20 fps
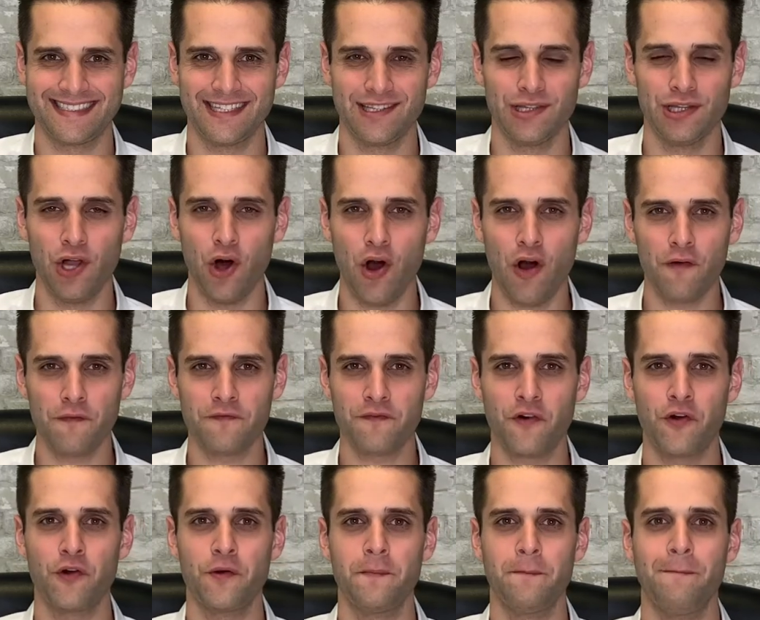law
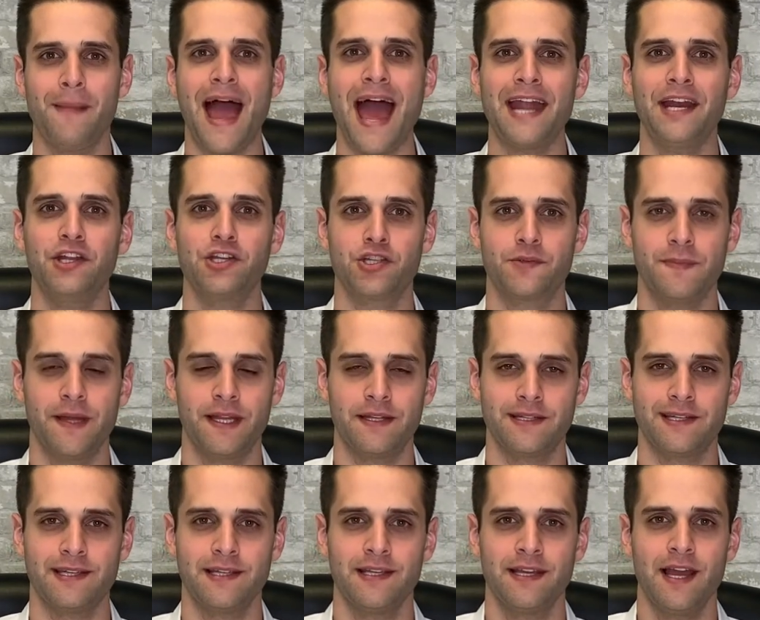firm
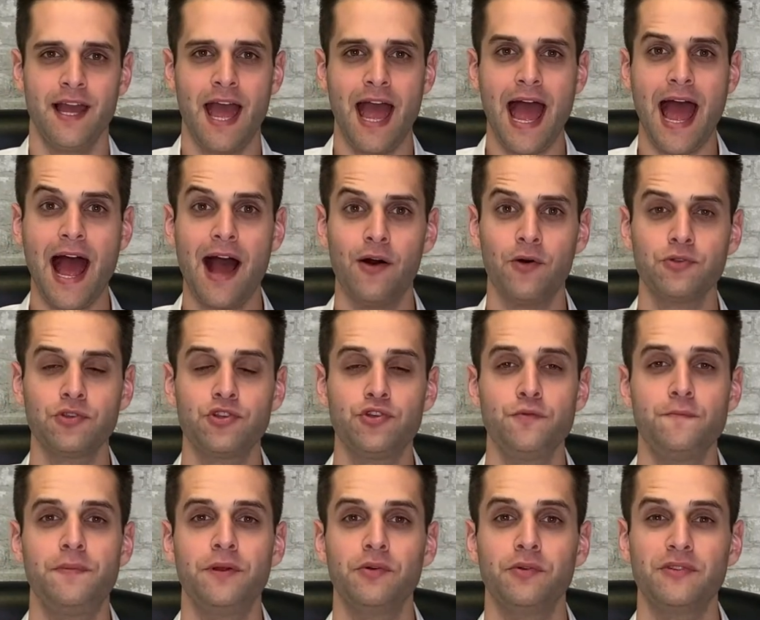management, how
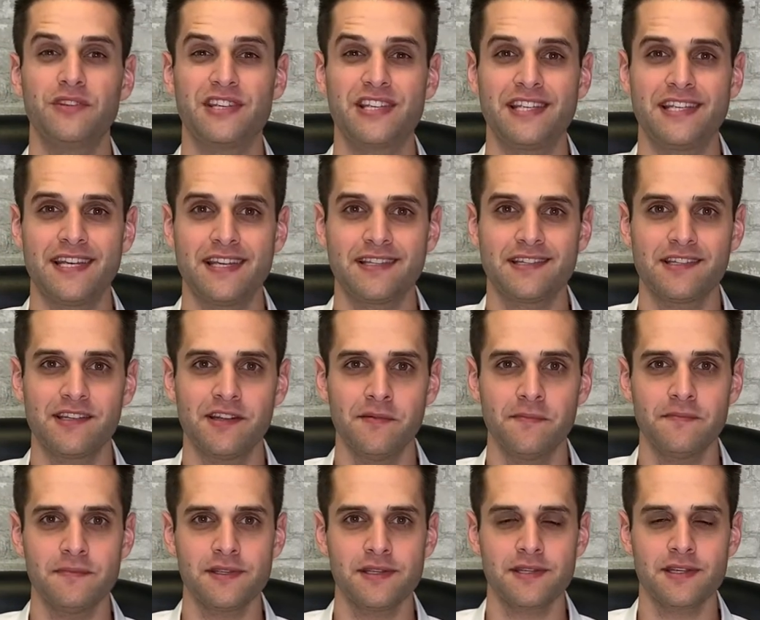to build
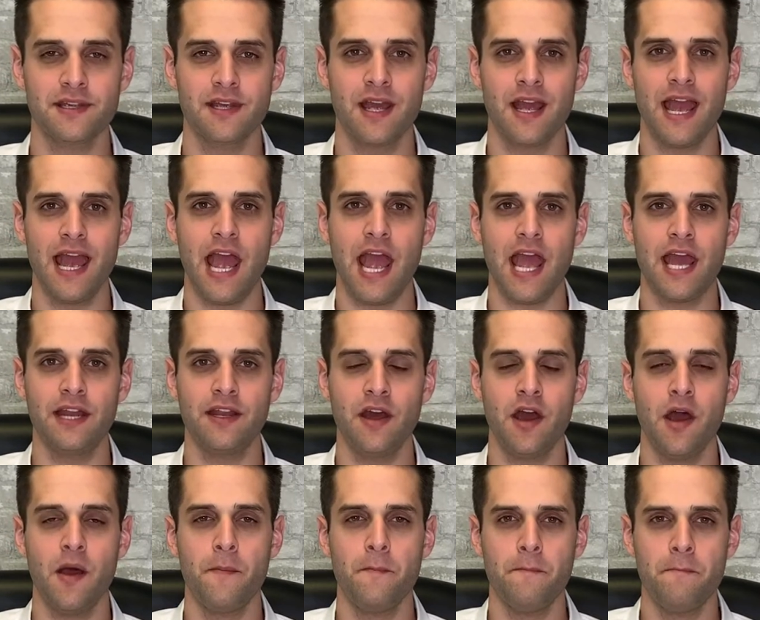systems
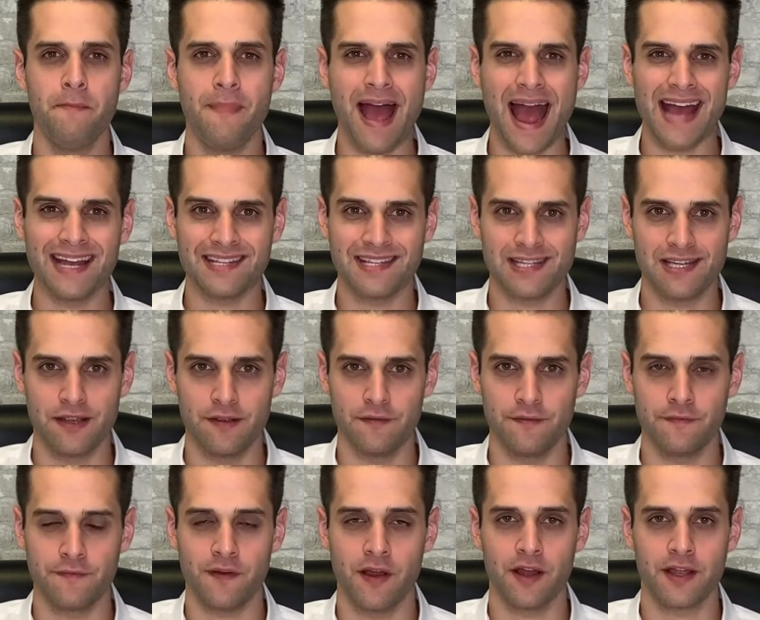and
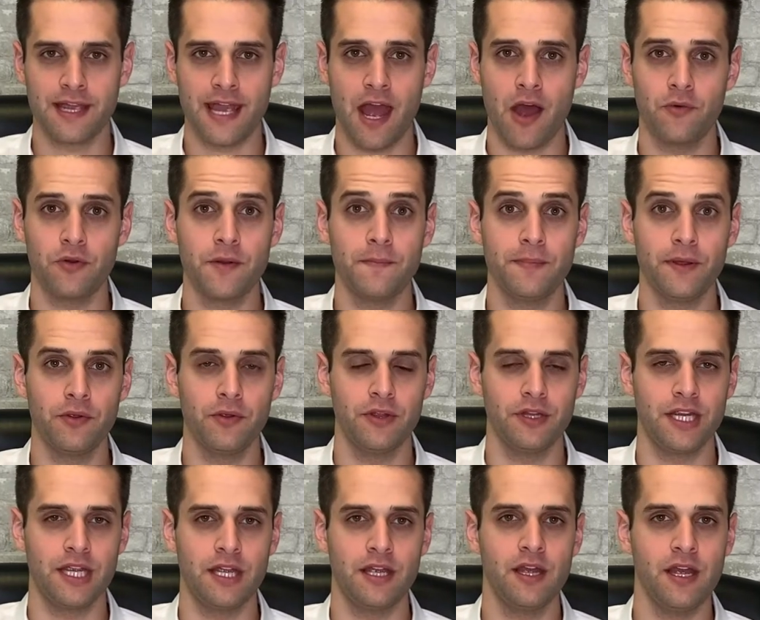massive
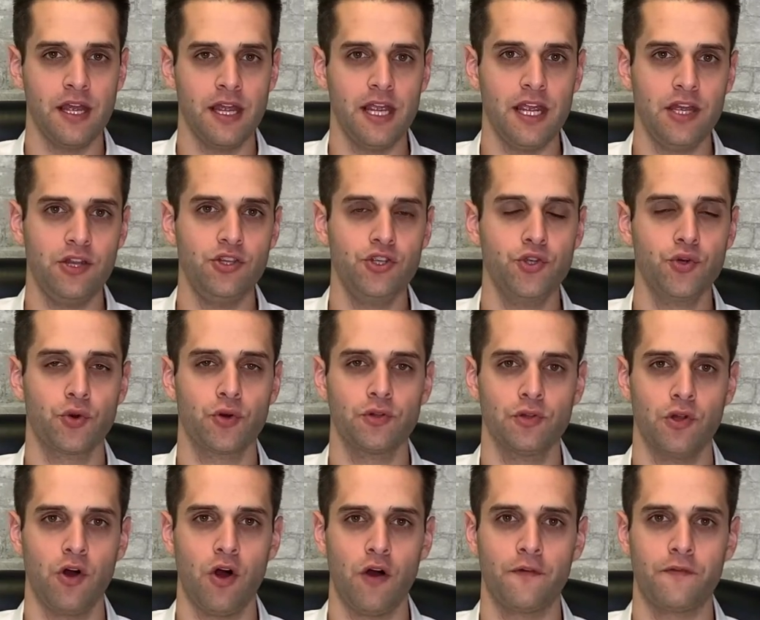accountability in your
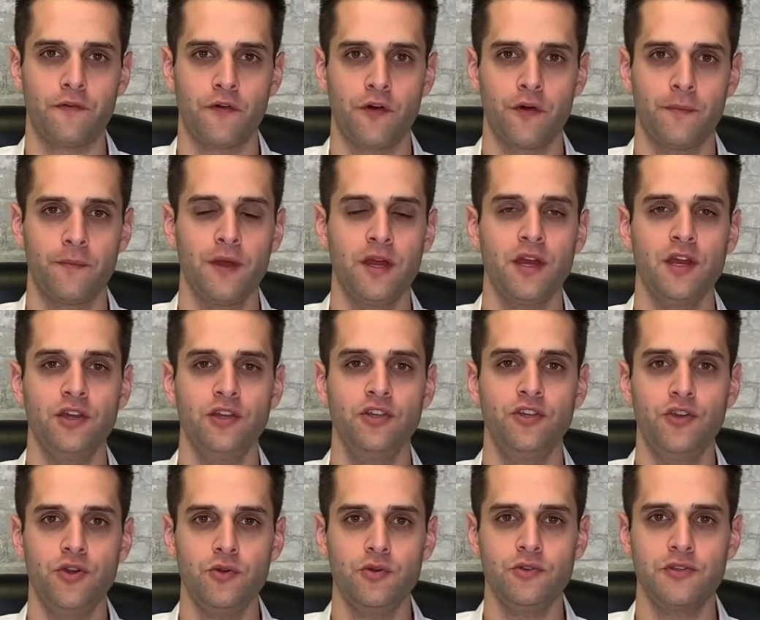law firm
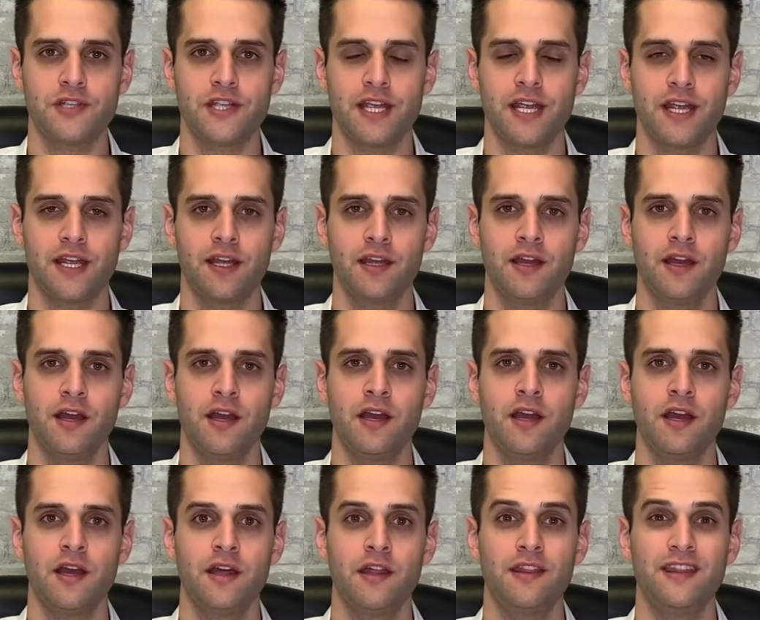using
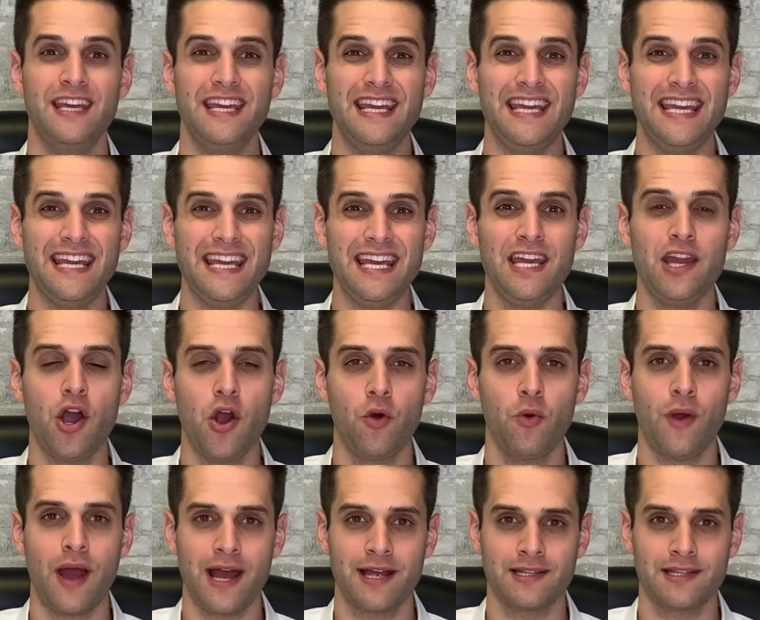the E
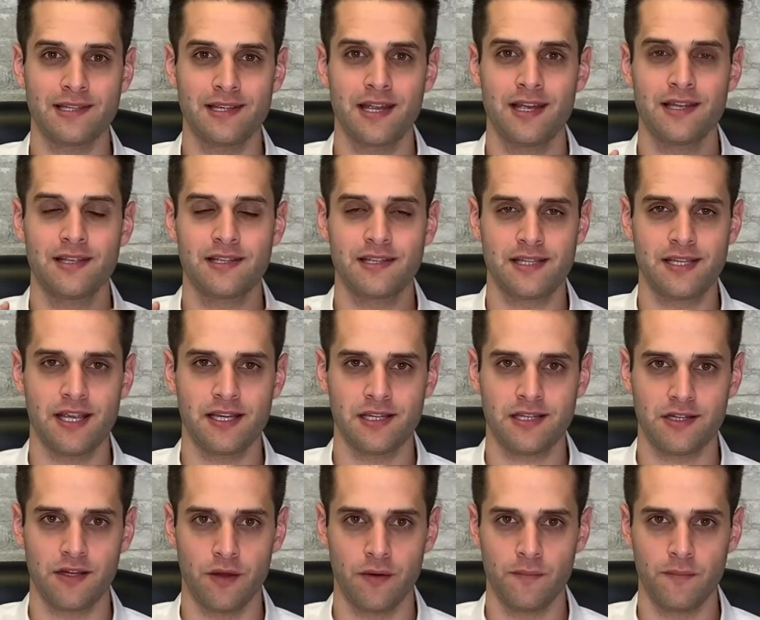O S
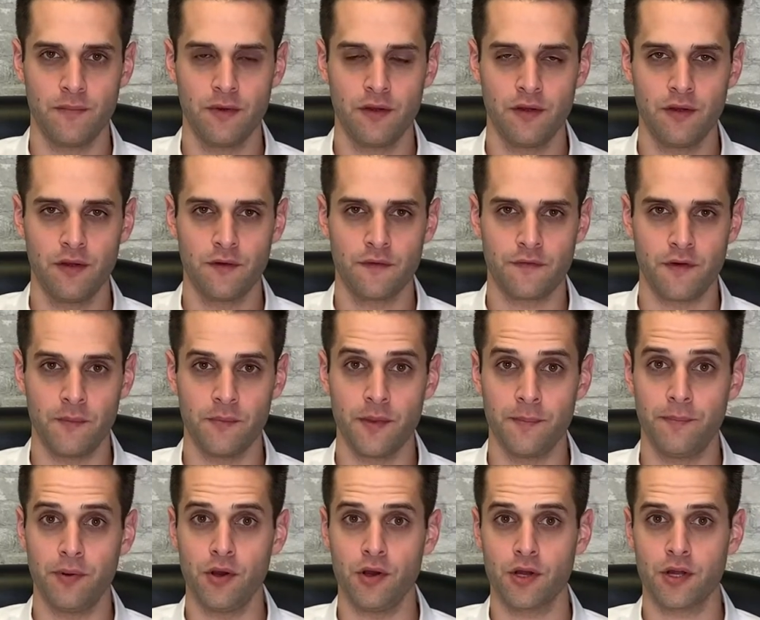system from the
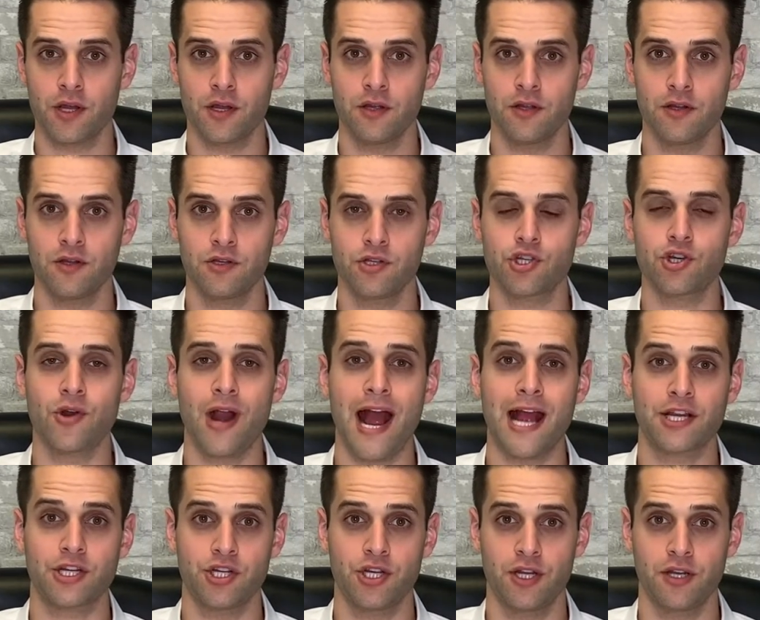book
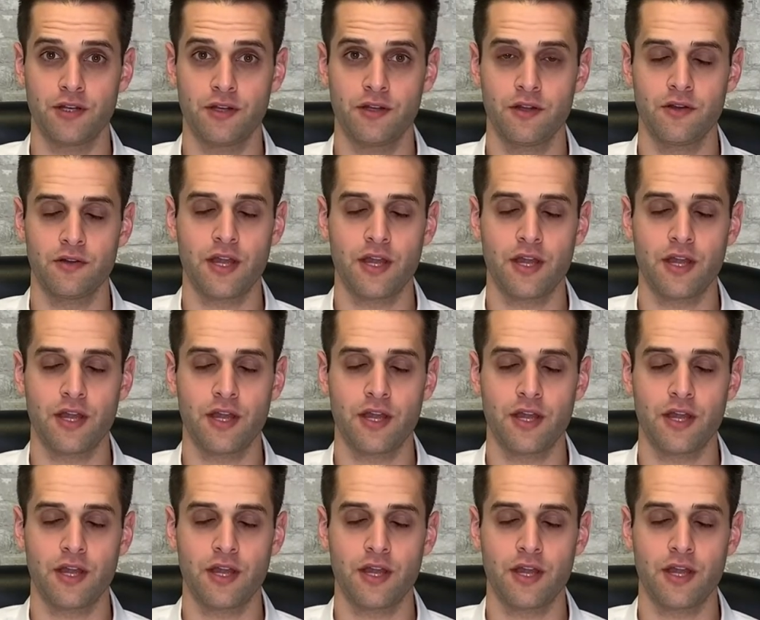Traction.